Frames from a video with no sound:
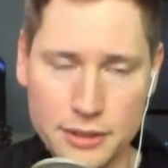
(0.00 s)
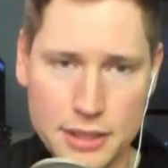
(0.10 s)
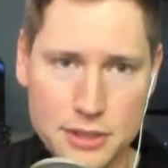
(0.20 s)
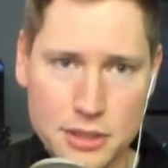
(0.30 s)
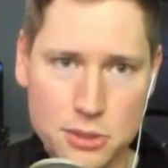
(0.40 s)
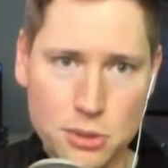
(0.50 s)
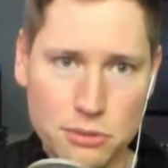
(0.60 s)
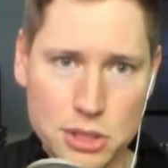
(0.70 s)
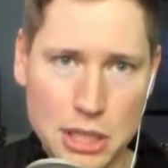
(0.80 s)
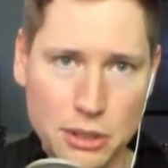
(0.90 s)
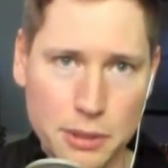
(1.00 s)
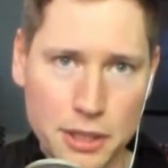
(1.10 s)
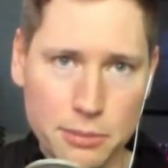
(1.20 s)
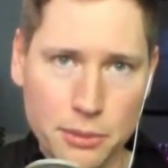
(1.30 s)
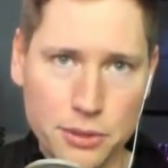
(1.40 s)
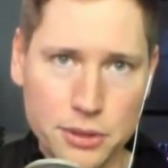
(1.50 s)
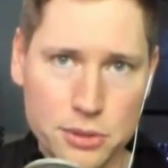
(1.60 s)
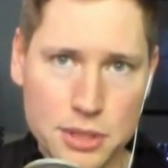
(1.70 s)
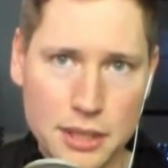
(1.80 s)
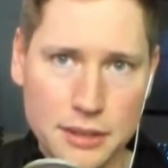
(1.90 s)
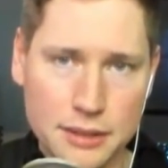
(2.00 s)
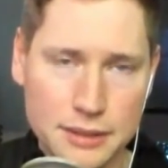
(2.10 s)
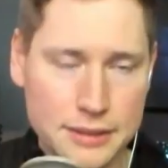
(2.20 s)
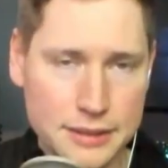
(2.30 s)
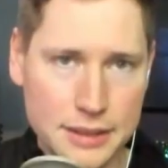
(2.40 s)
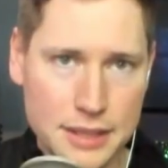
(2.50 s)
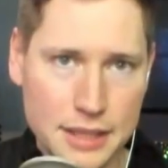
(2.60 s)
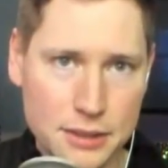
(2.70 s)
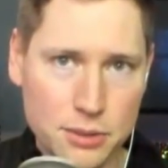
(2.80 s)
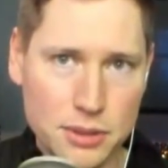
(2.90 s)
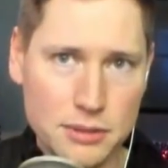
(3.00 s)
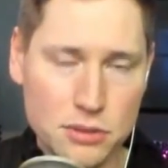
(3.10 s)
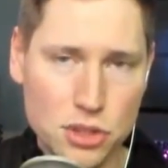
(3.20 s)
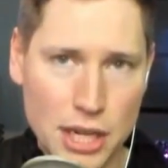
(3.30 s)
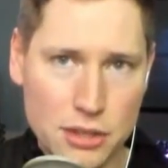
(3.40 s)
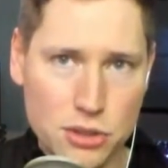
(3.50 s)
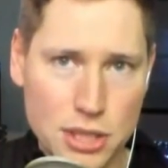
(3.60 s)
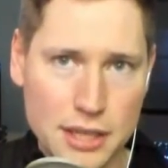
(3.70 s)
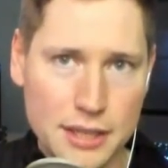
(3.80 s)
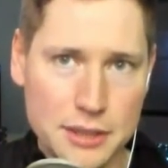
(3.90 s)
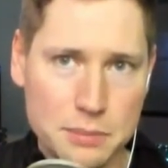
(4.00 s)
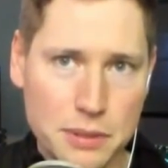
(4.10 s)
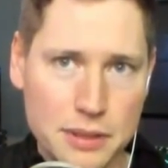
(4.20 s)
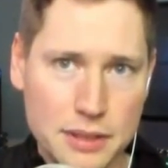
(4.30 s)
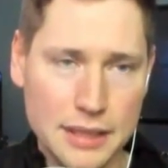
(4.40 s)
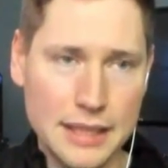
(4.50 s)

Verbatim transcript: That's the sort of scary part about Windows 10, is that you can change settings, but